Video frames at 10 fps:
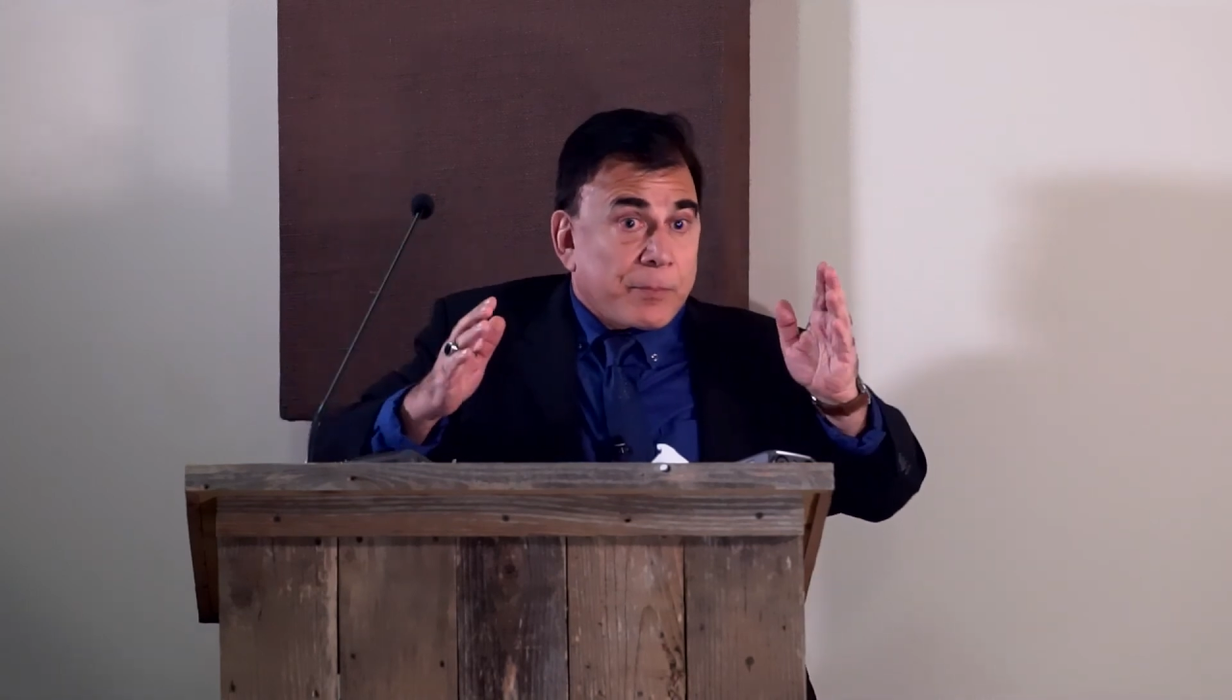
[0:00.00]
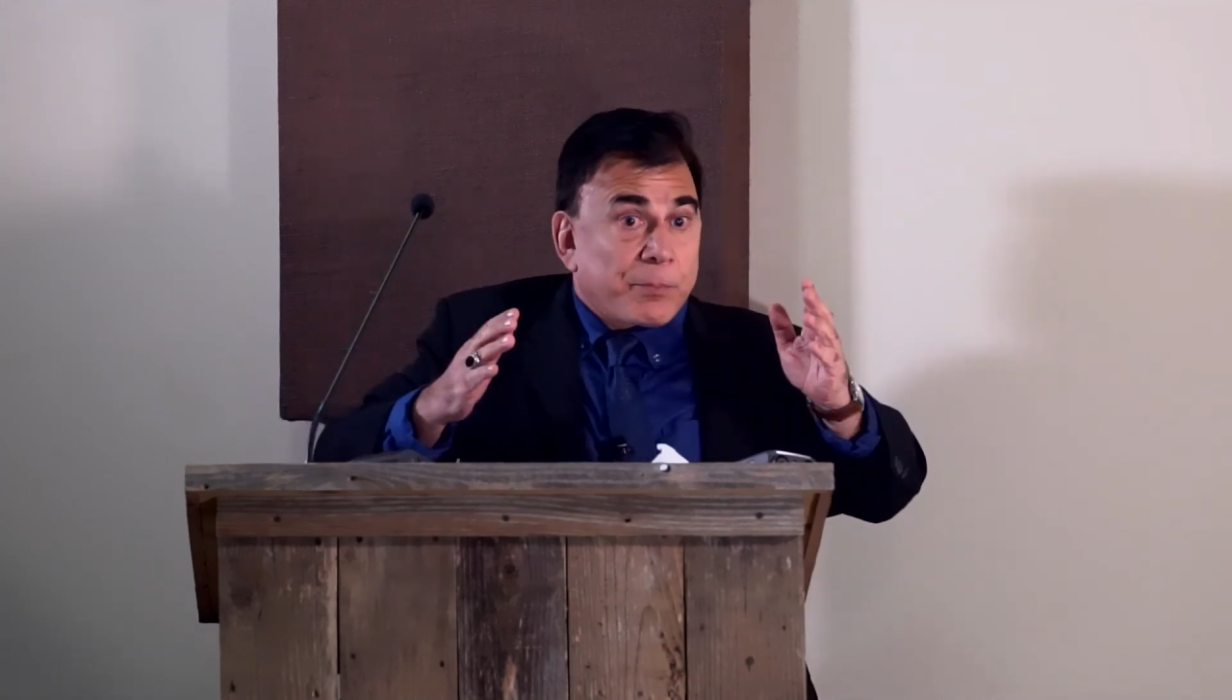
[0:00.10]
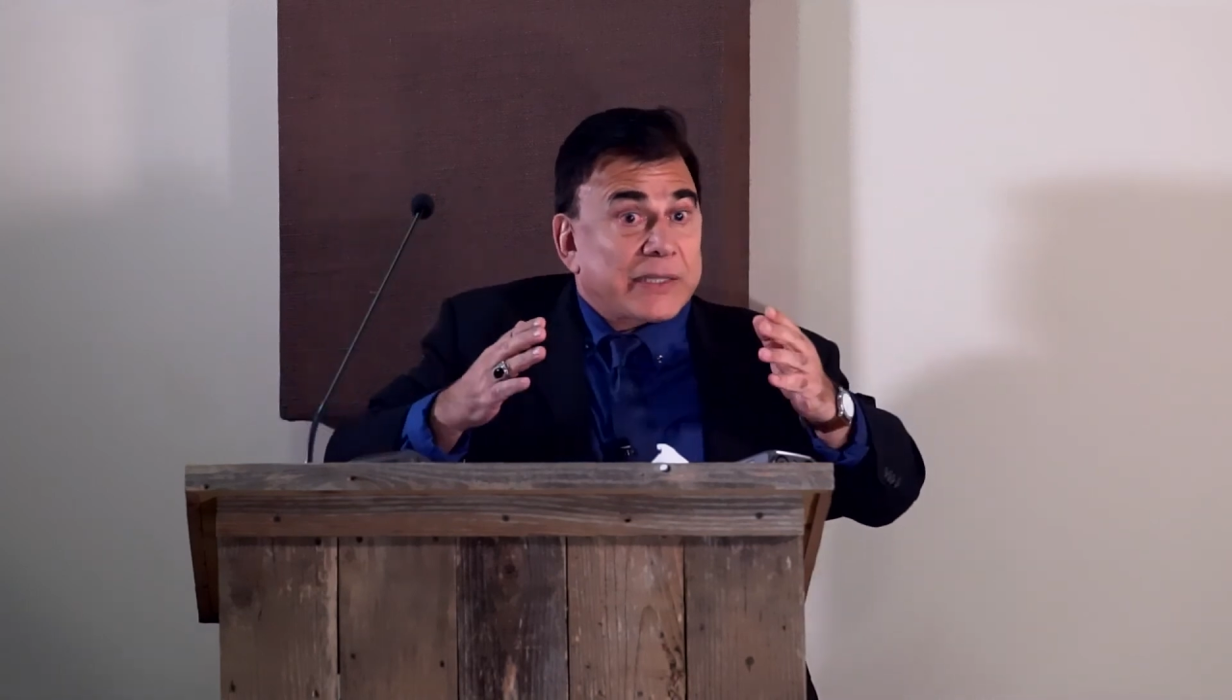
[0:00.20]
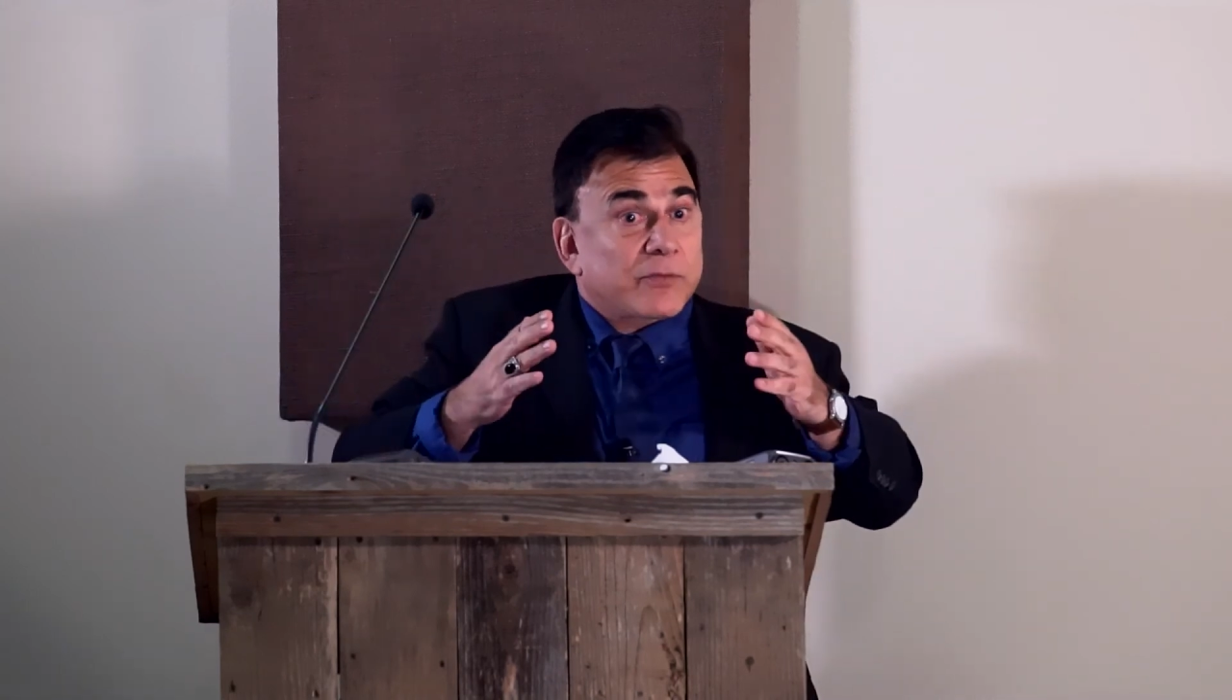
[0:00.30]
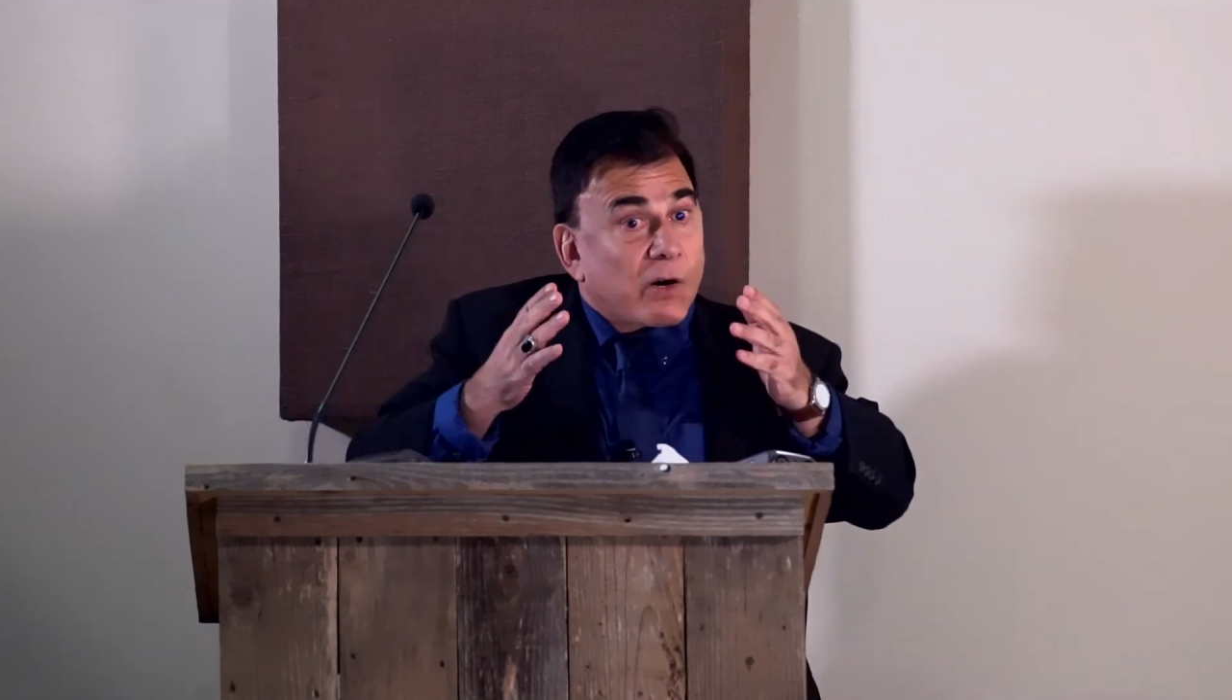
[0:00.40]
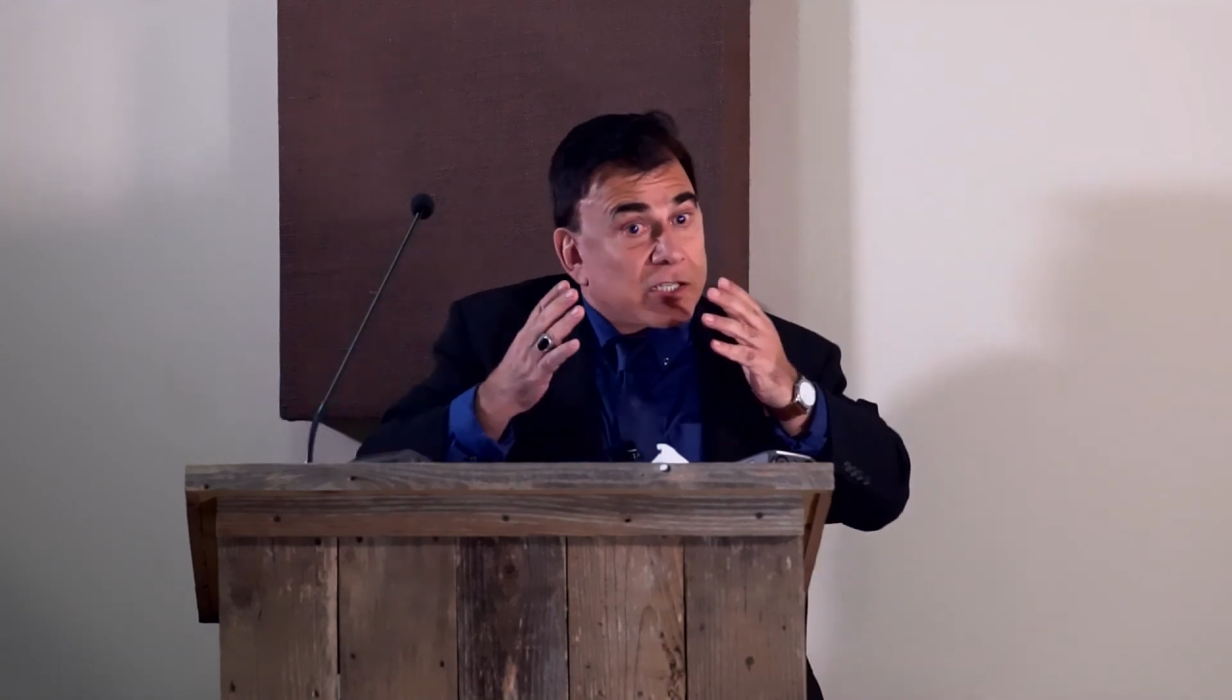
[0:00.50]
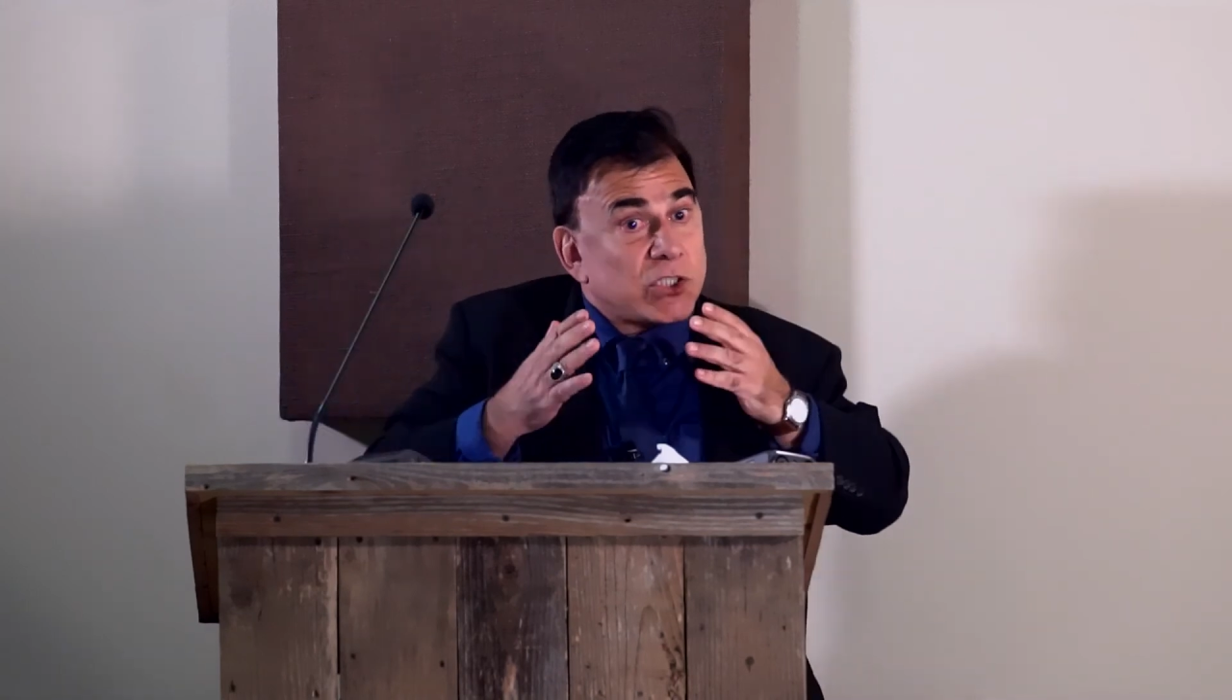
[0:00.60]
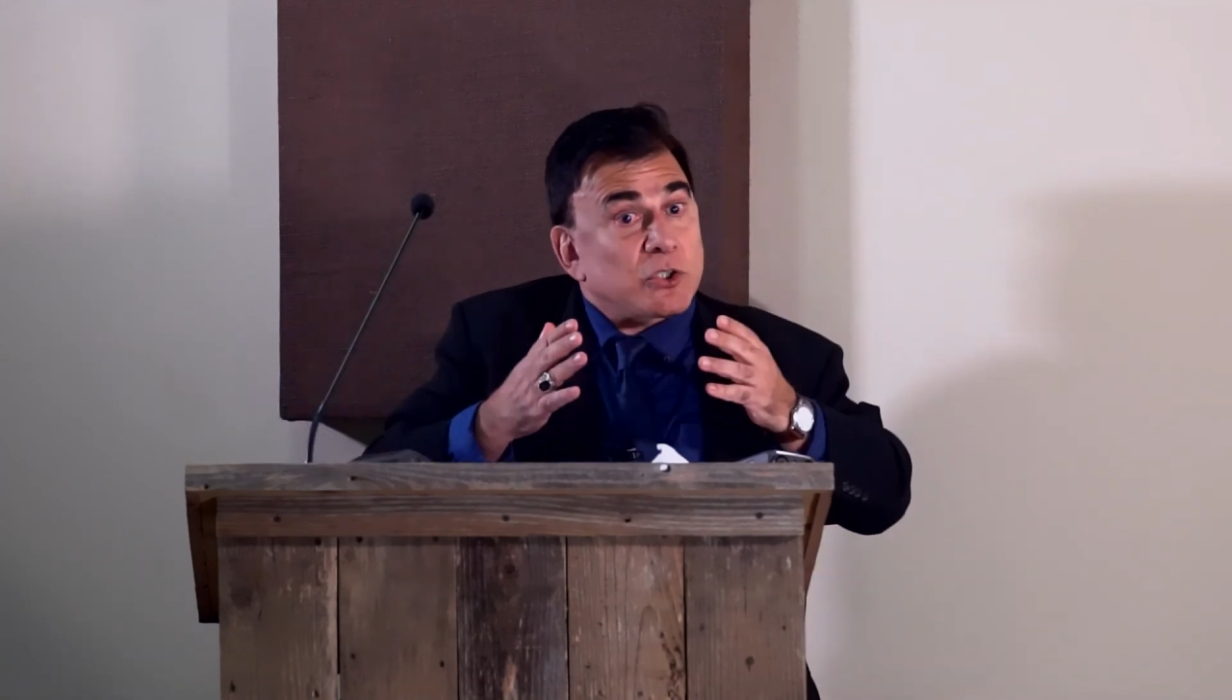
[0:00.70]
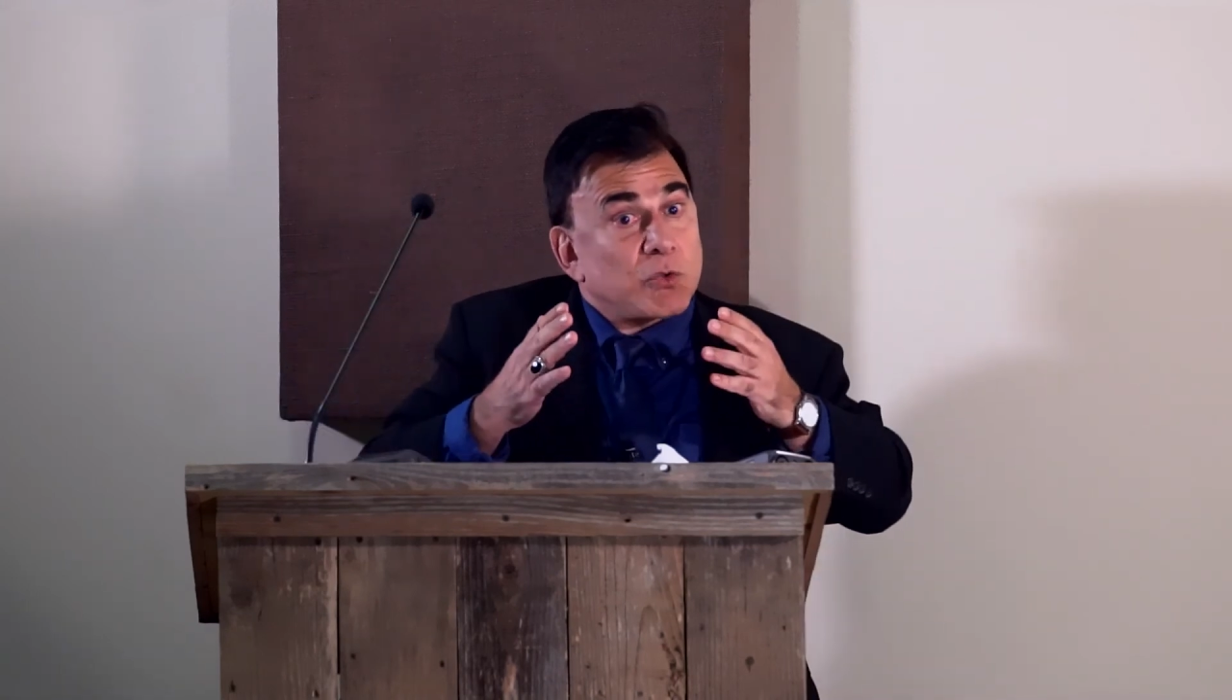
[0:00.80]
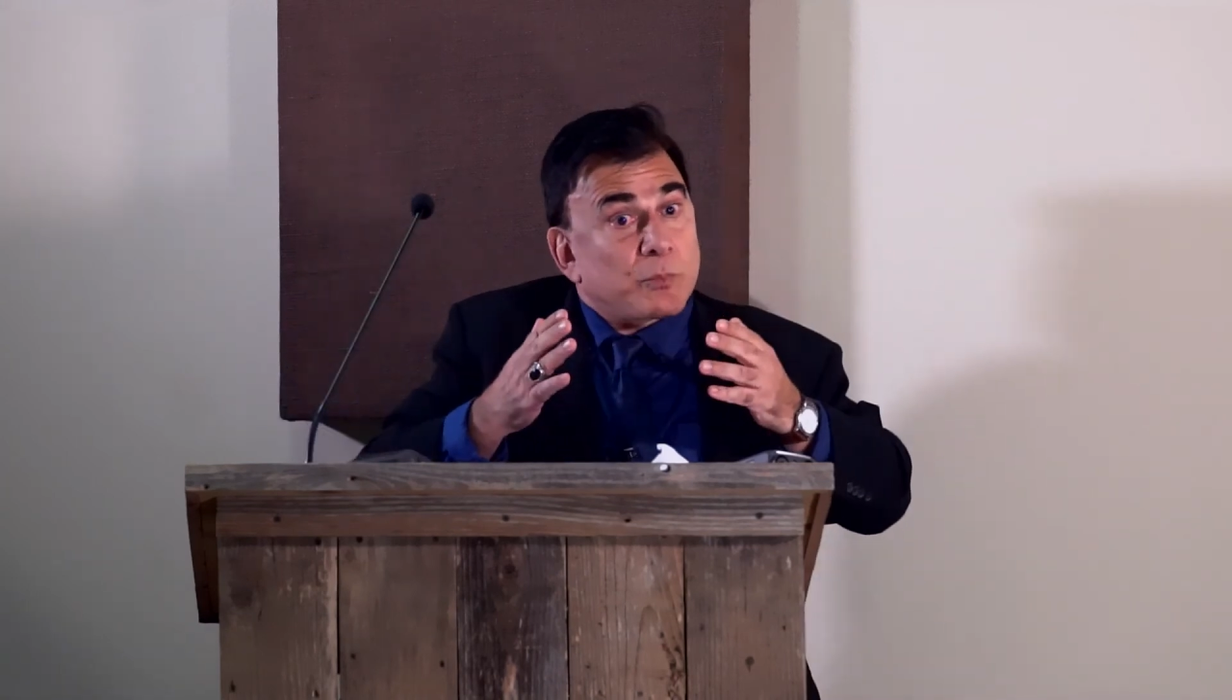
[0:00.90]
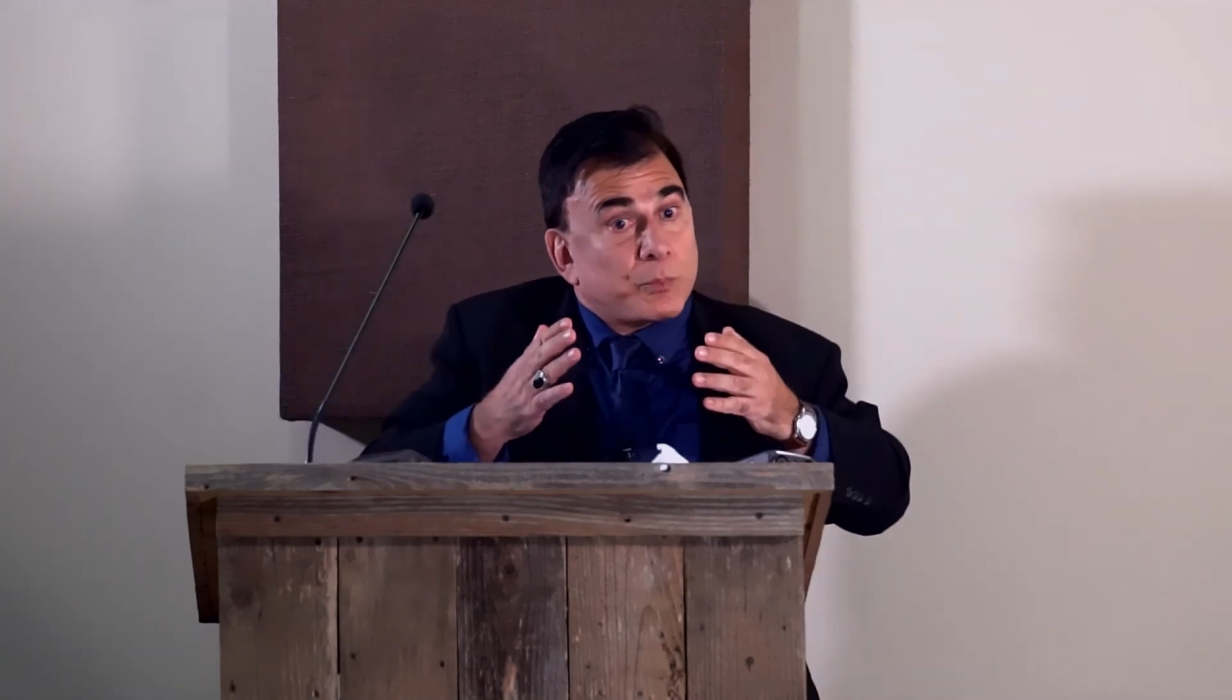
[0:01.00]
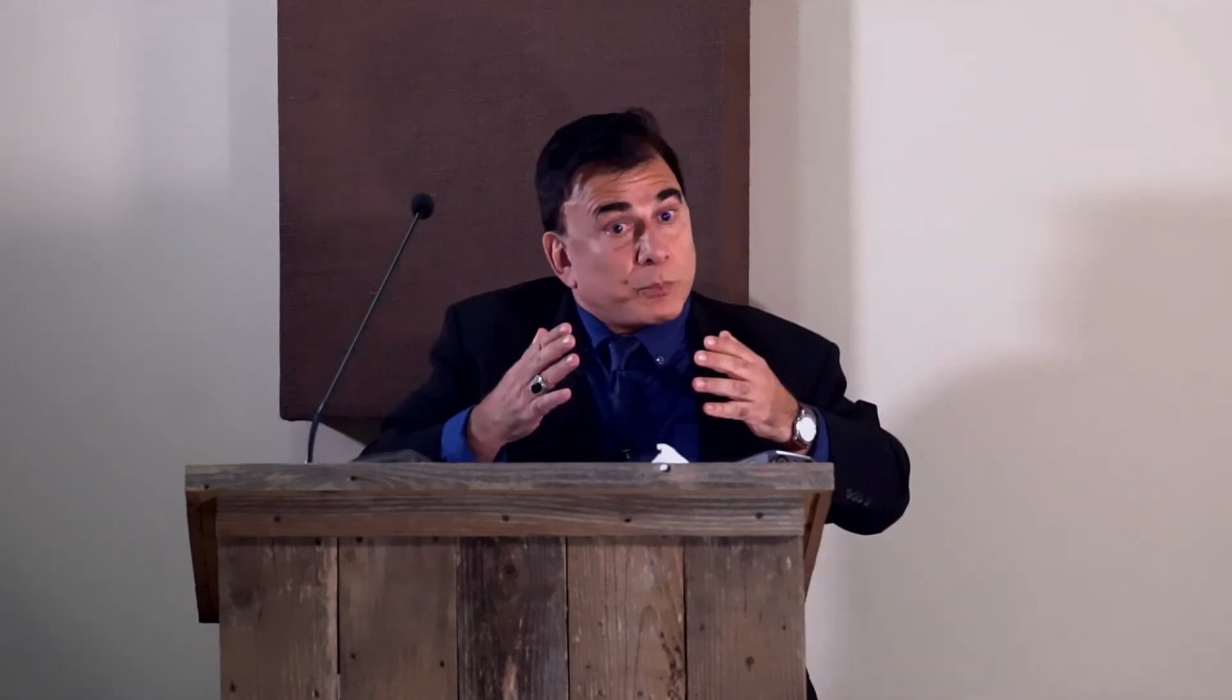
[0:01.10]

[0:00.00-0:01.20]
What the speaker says: But once you